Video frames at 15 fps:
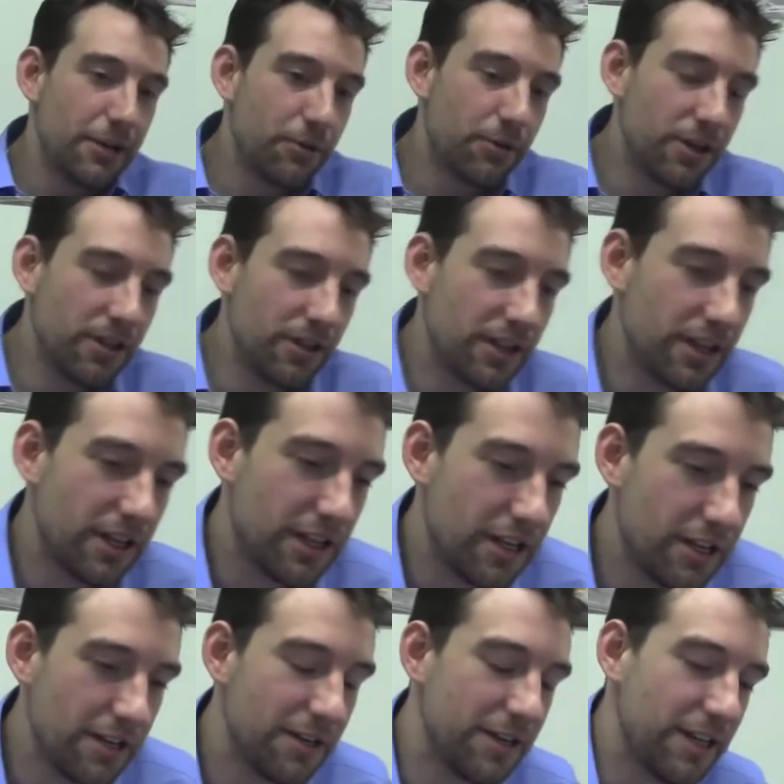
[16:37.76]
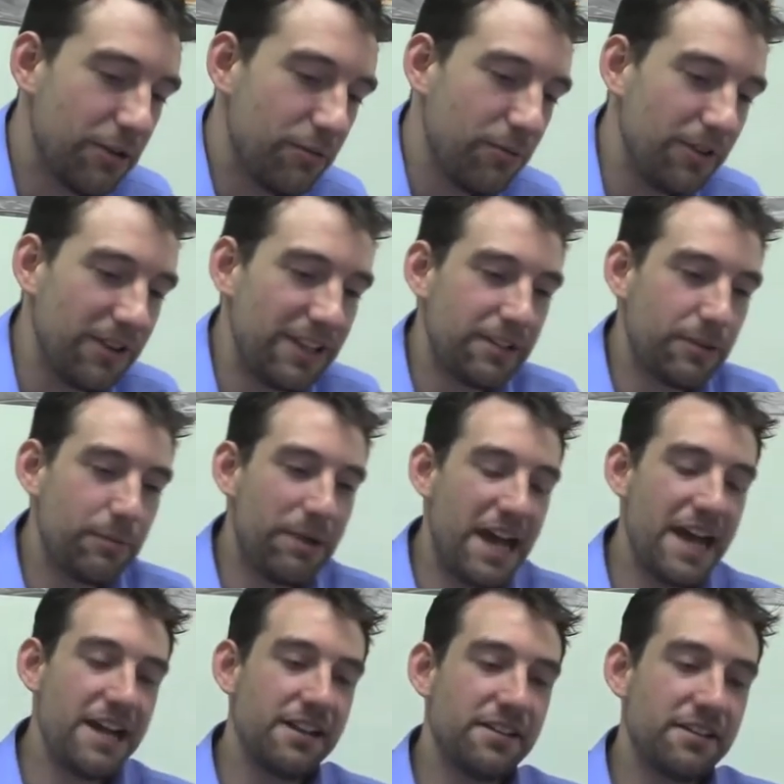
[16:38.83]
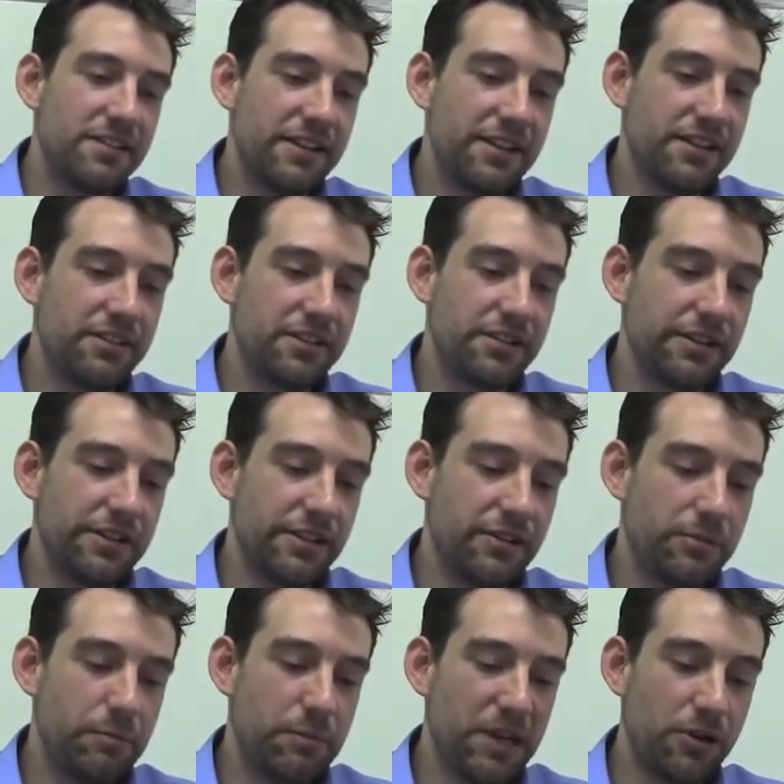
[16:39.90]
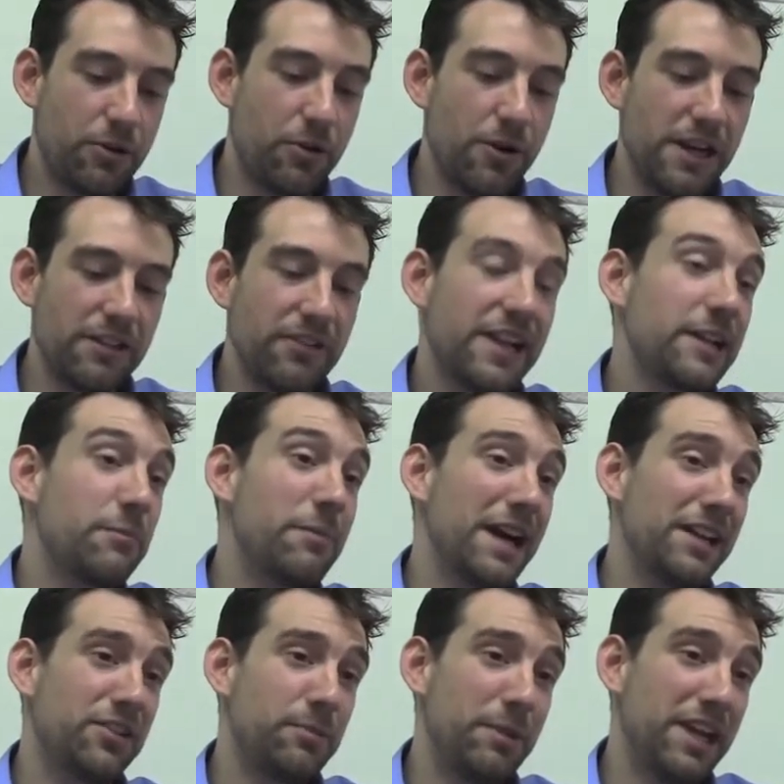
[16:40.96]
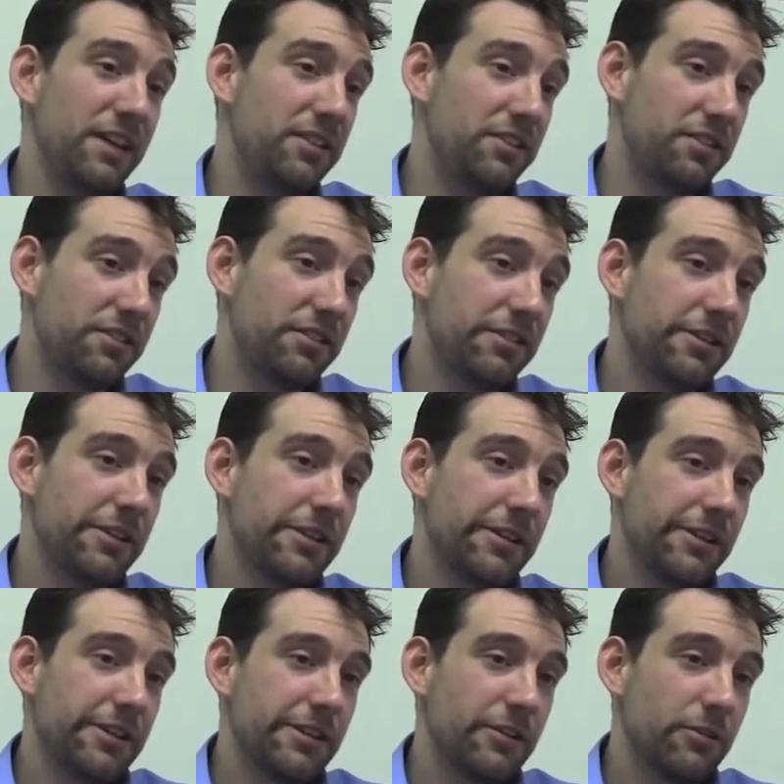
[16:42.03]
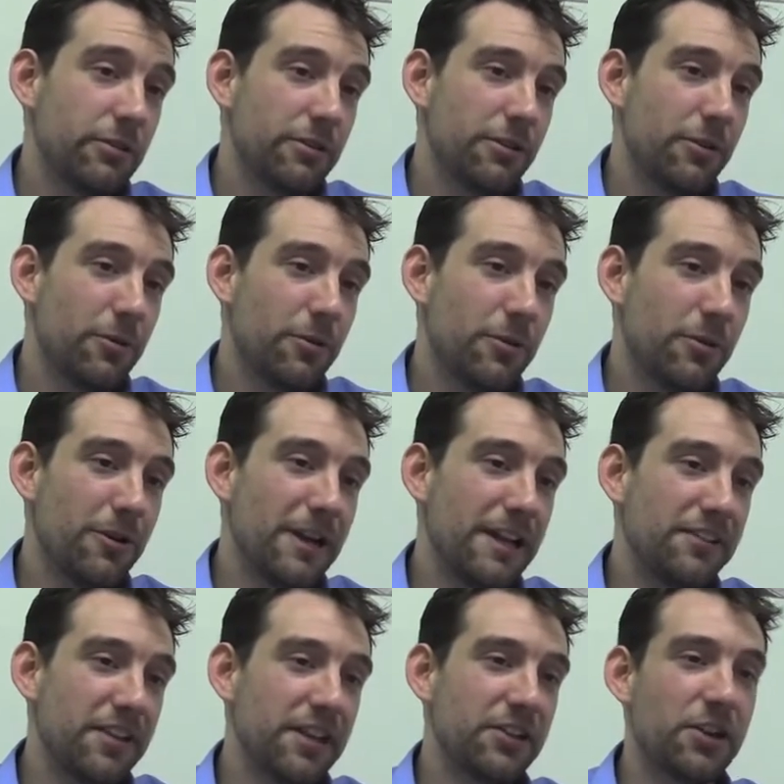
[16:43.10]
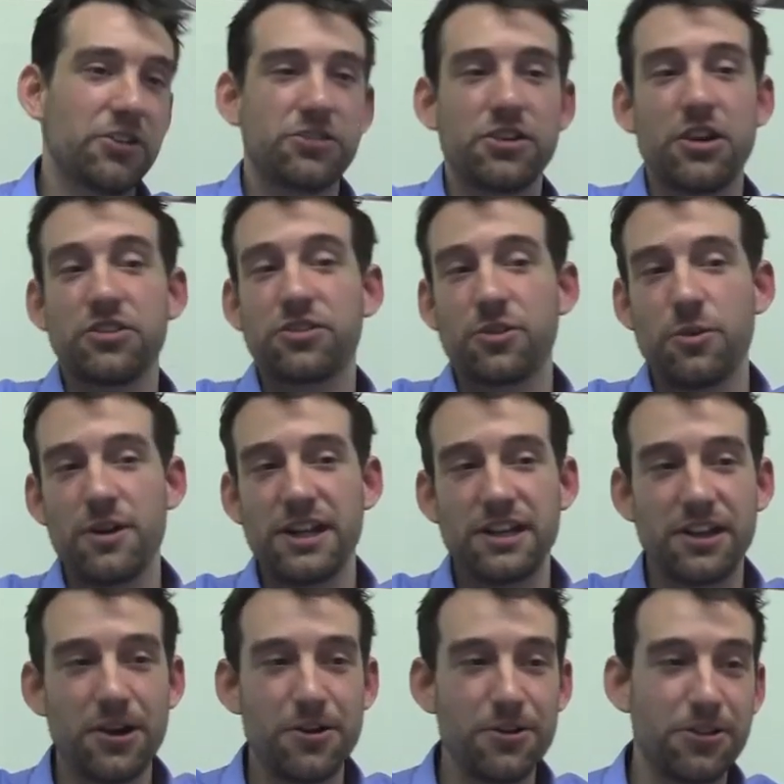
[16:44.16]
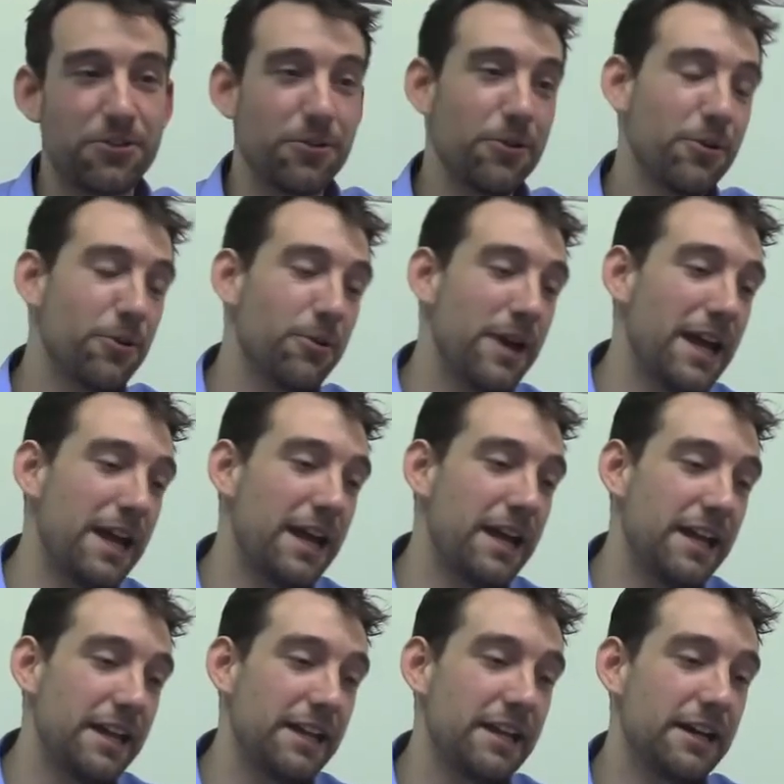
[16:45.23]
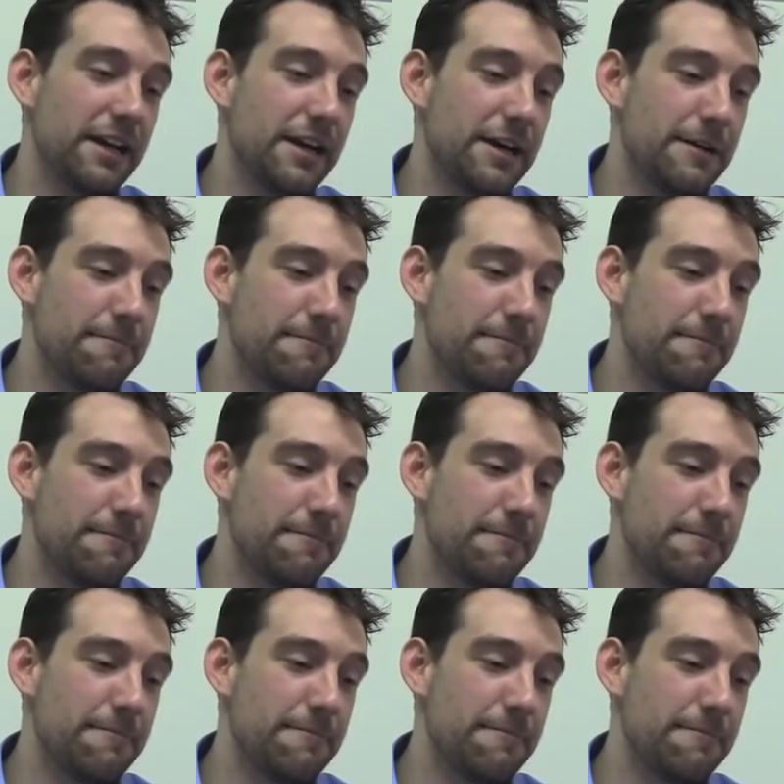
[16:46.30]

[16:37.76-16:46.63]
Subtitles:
Yeah, well, it really depends. Is Bitcoin like MySpace? Or is it just going to go through a